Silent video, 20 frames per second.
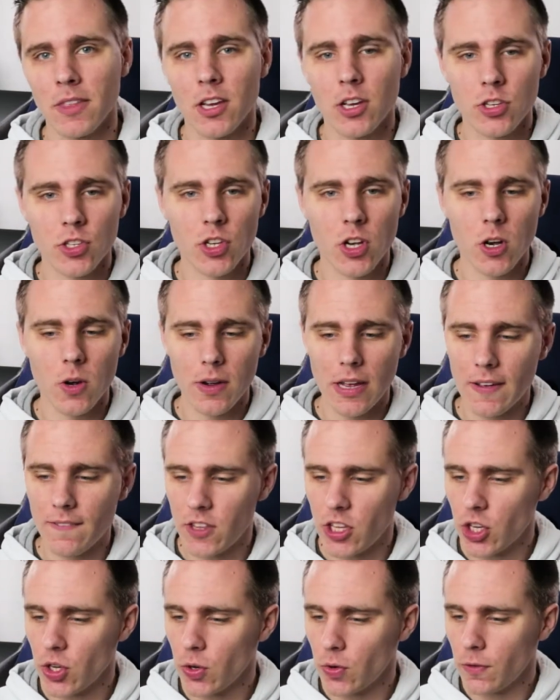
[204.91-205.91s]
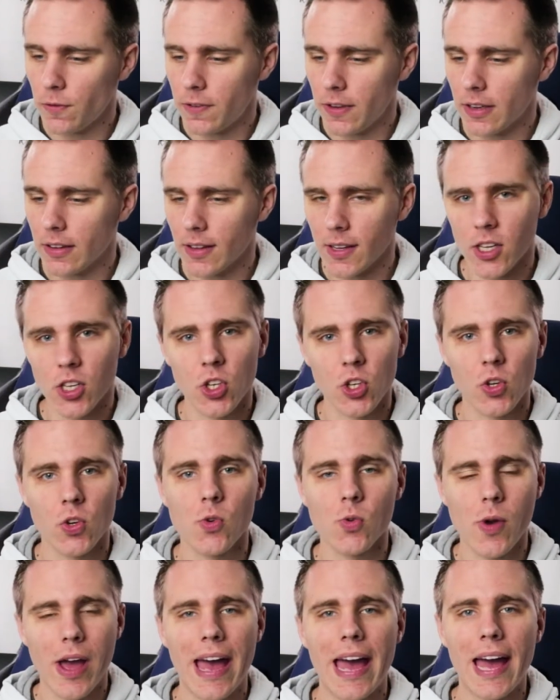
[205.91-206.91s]
So if you feel like
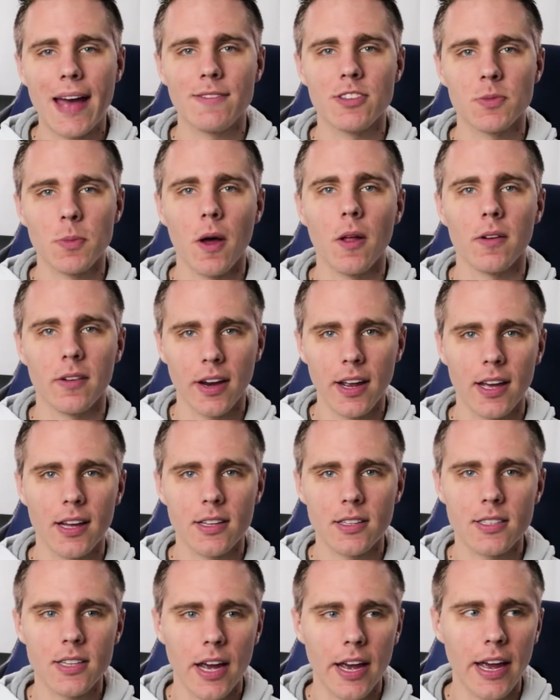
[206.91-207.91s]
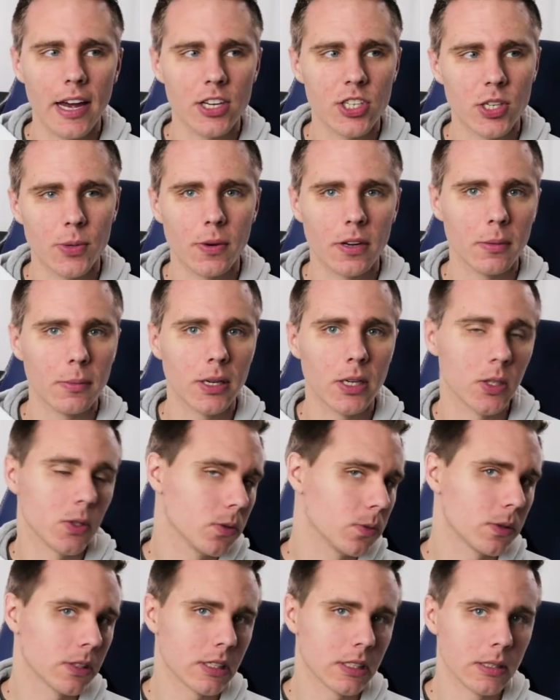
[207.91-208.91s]
you have smaller hands, I actually recommend
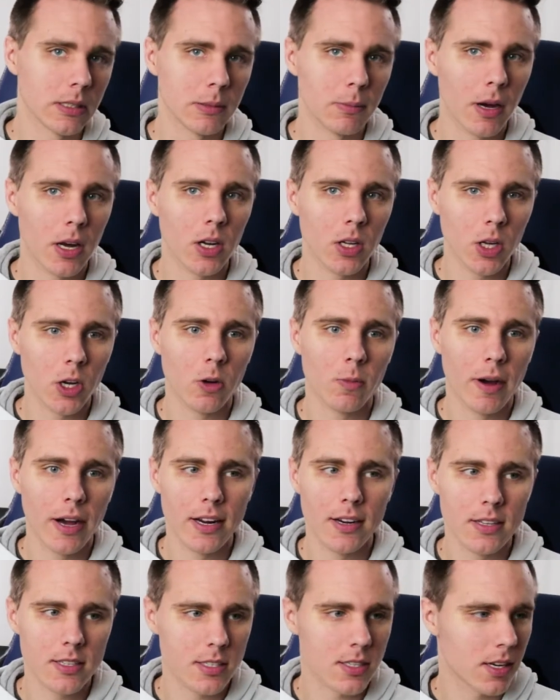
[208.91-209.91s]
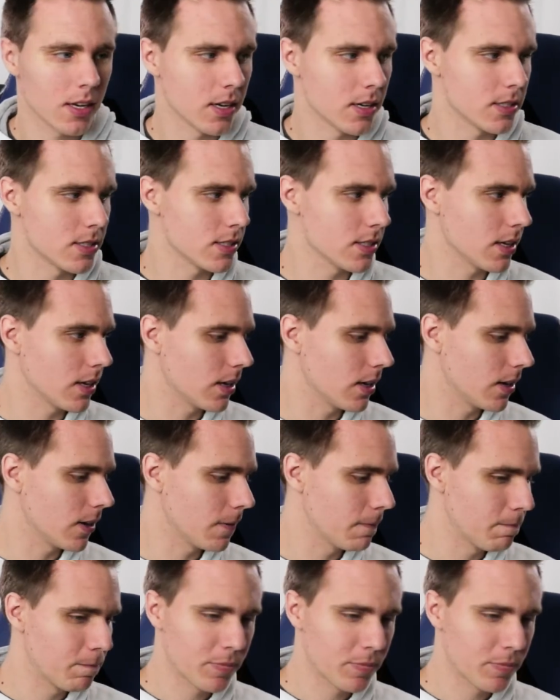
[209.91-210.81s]
going with the Model O minus because I